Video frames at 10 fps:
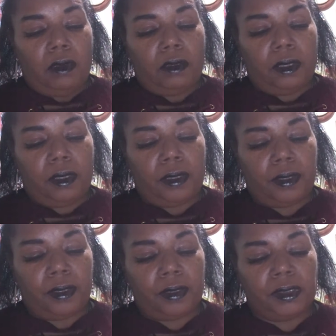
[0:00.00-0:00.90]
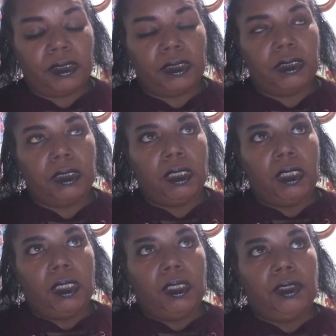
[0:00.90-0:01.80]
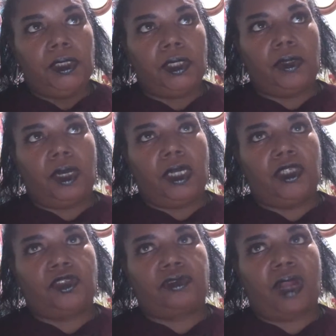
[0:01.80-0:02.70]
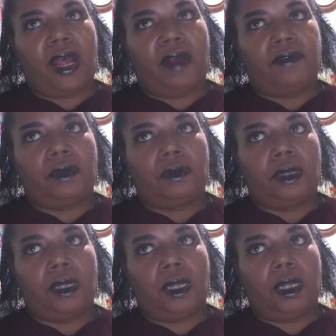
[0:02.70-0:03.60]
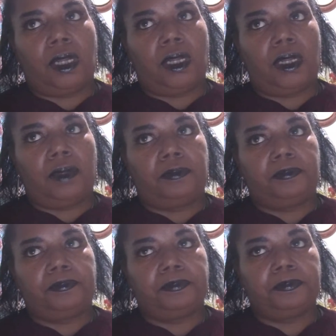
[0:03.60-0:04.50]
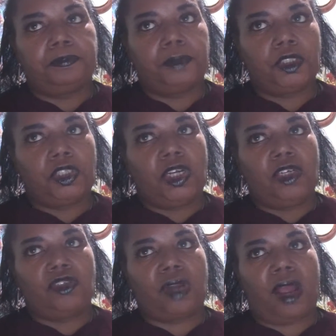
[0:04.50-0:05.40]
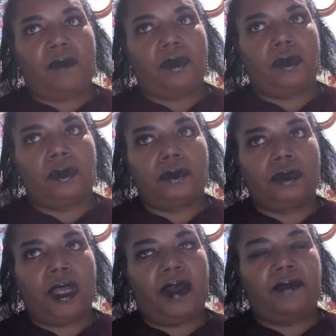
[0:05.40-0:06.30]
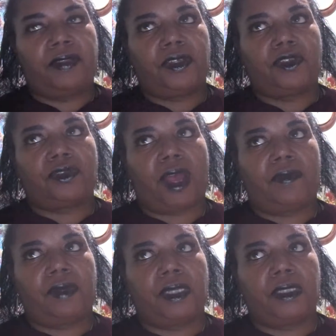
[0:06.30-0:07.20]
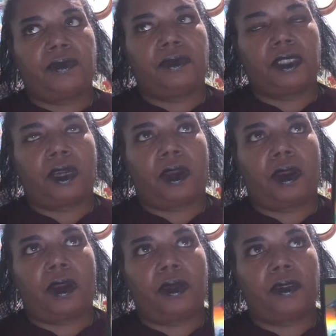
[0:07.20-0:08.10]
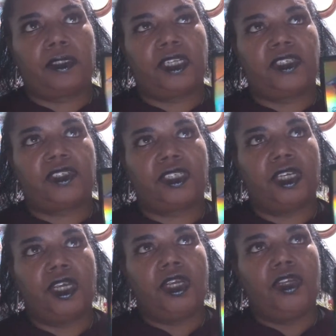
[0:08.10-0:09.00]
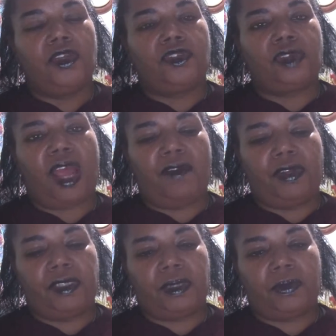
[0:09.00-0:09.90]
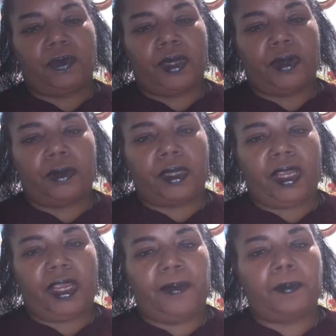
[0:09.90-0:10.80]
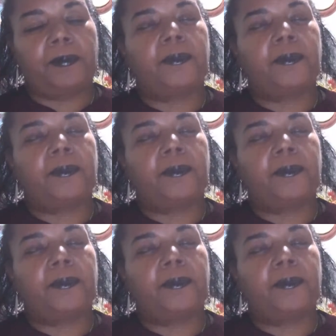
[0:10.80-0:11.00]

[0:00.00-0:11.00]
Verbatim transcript: uh, you're gonna travel. Um, you're gonna travel. We have the traveling card. That's you're traveling somewhere, okay?